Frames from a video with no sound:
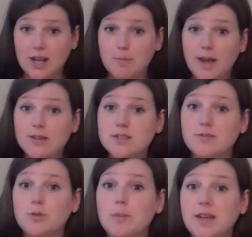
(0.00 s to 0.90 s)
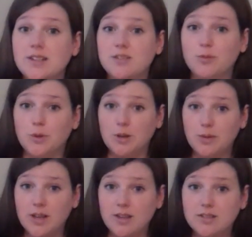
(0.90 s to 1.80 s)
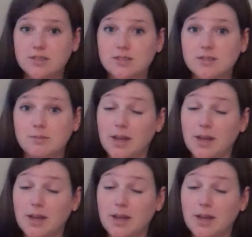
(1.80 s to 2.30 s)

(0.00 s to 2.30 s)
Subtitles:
8 pounds if we make it to 40 weeks.